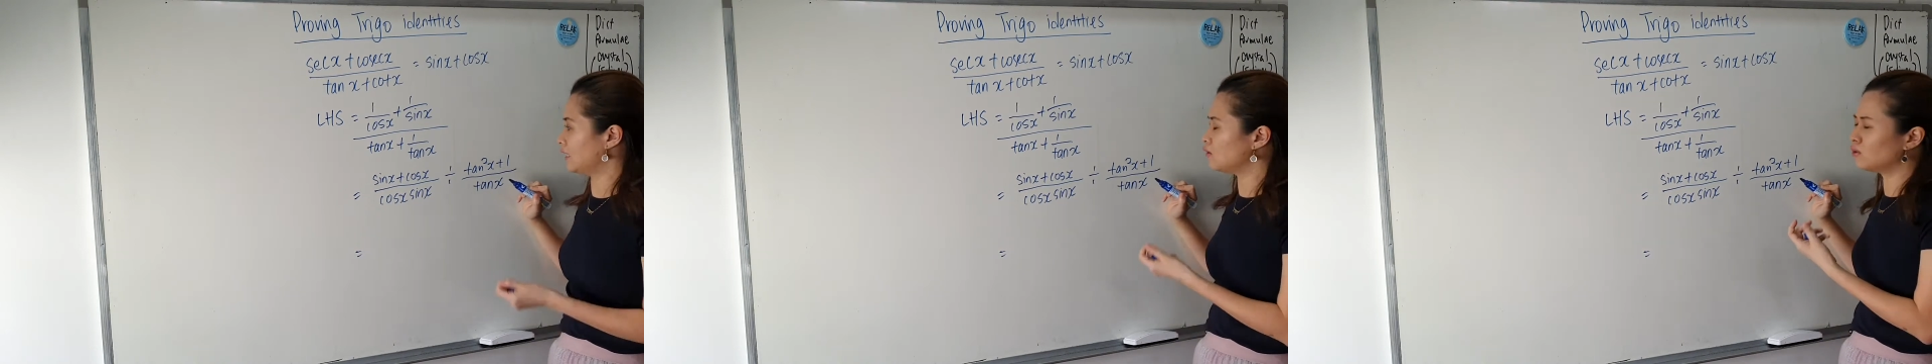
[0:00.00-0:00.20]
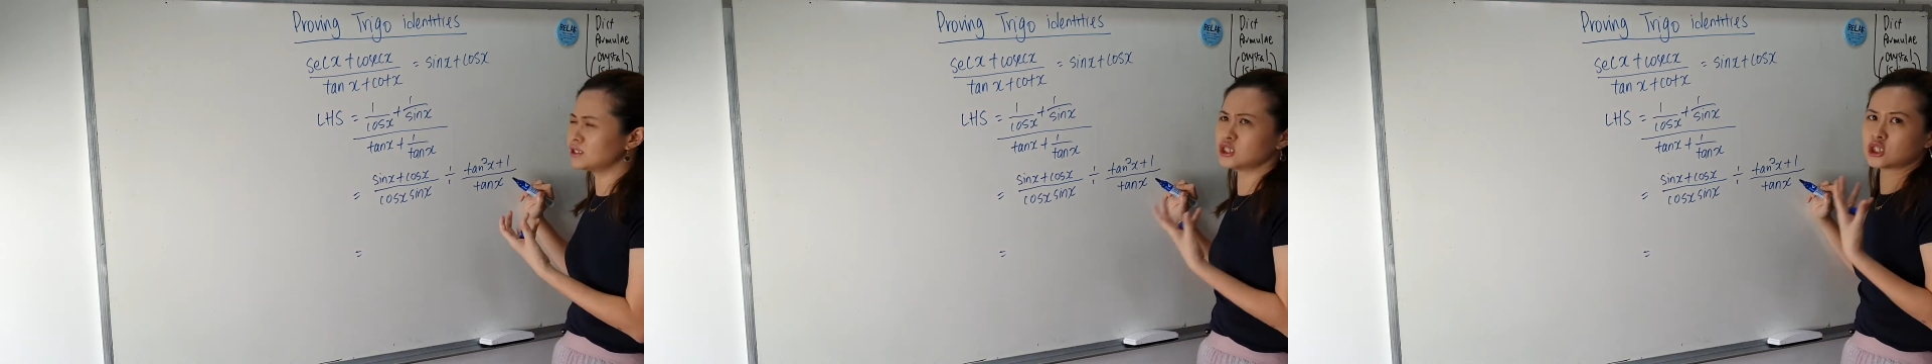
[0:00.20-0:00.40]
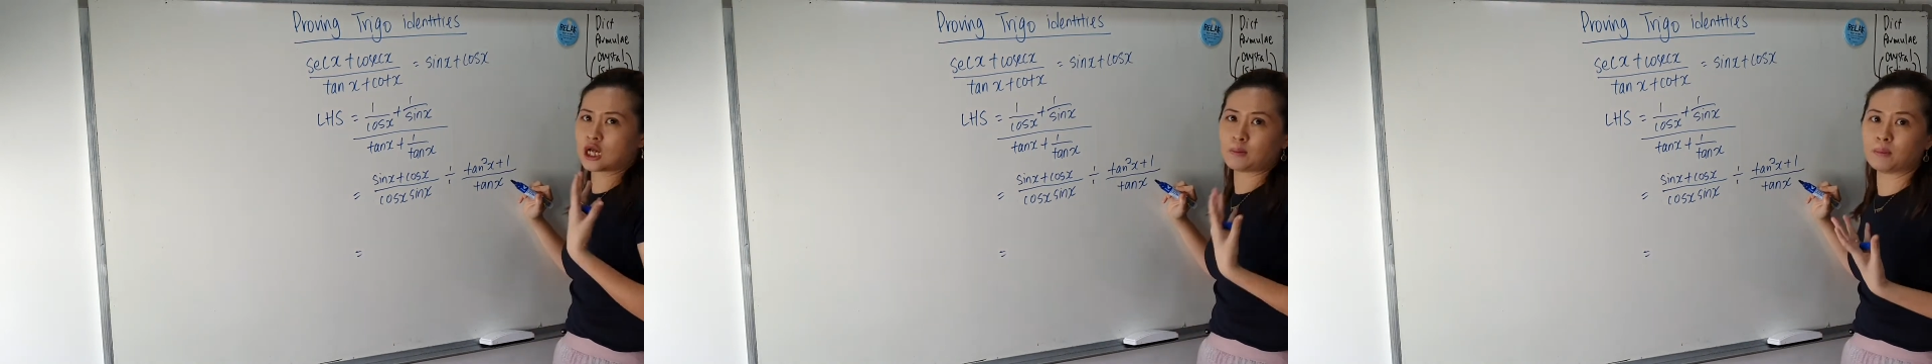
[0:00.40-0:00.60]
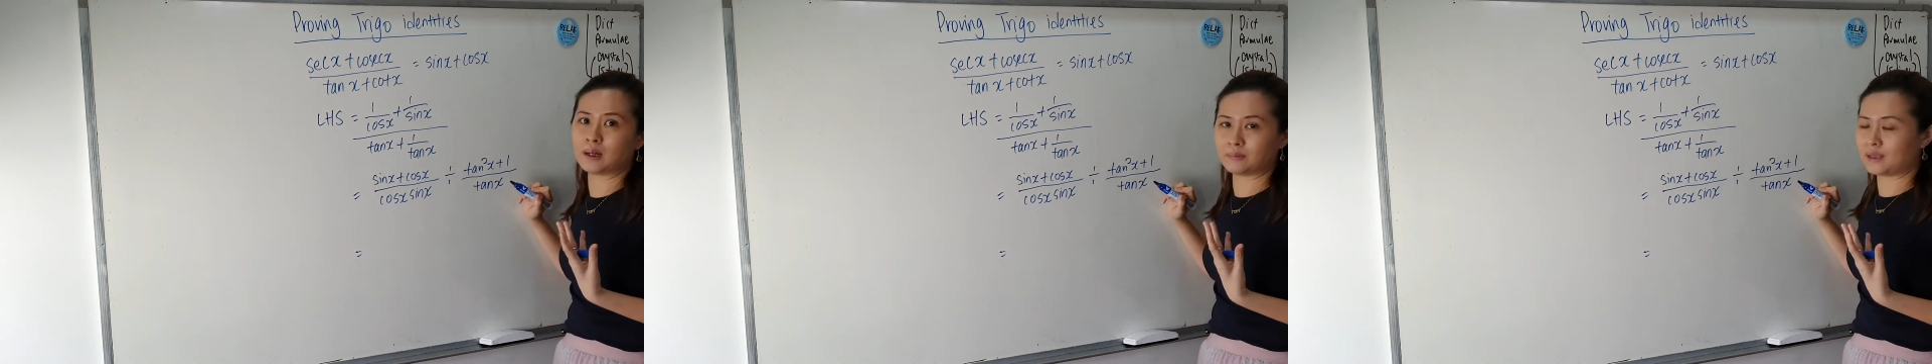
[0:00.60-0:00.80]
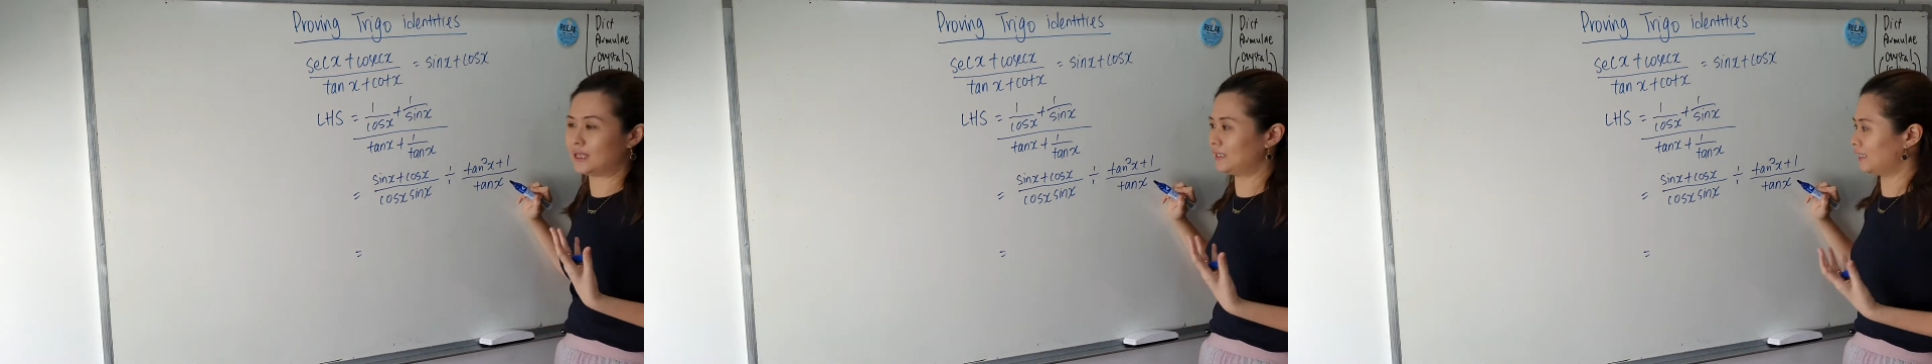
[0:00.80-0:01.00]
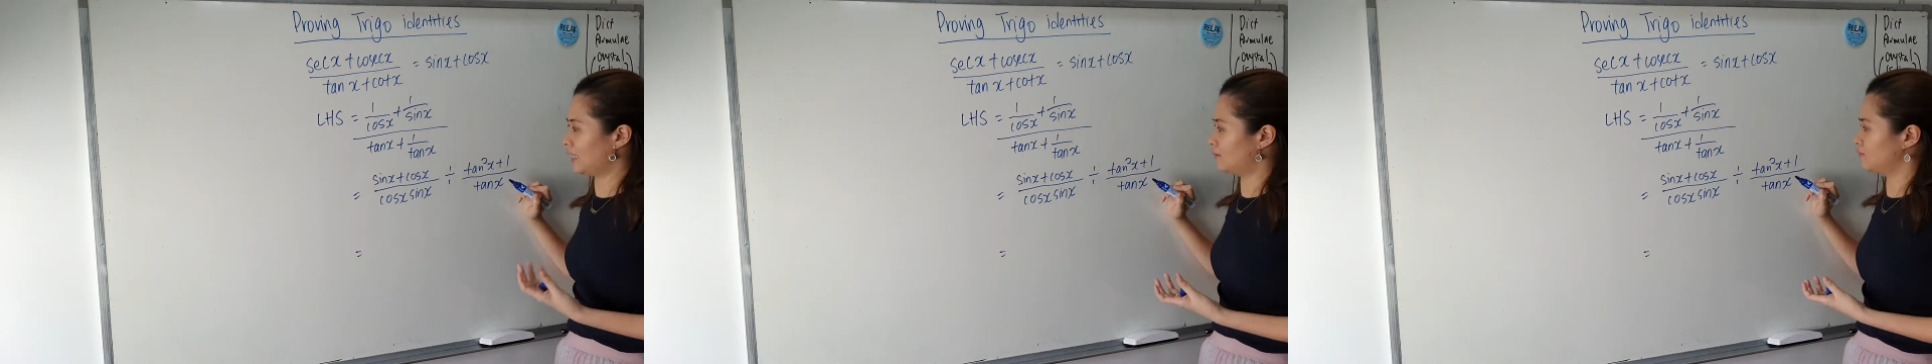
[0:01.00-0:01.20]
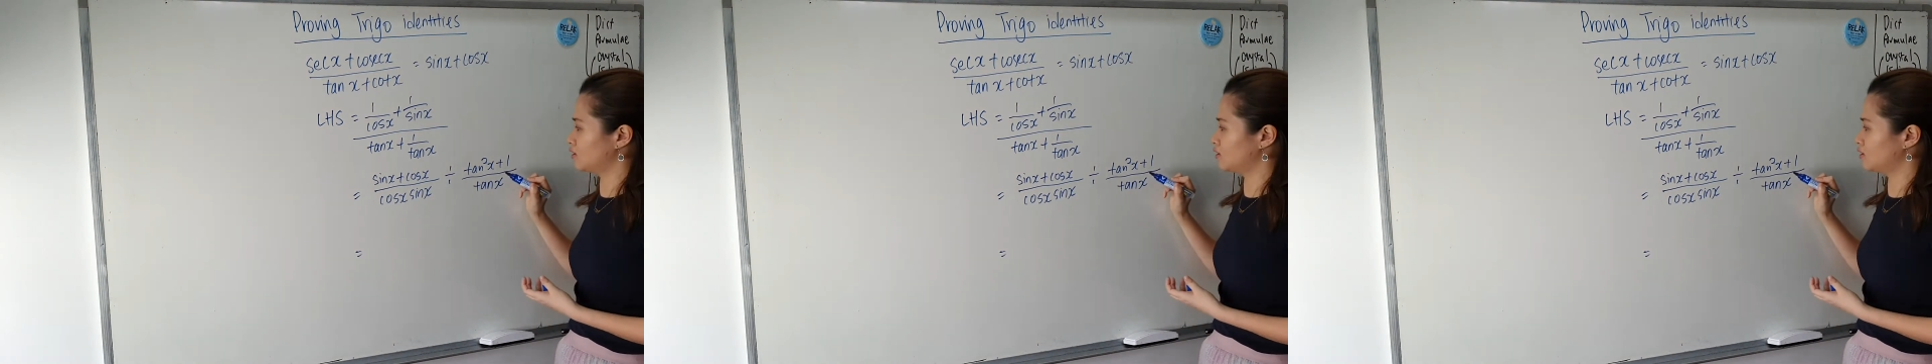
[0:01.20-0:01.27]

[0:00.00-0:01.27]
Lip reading: it won't jump up at them.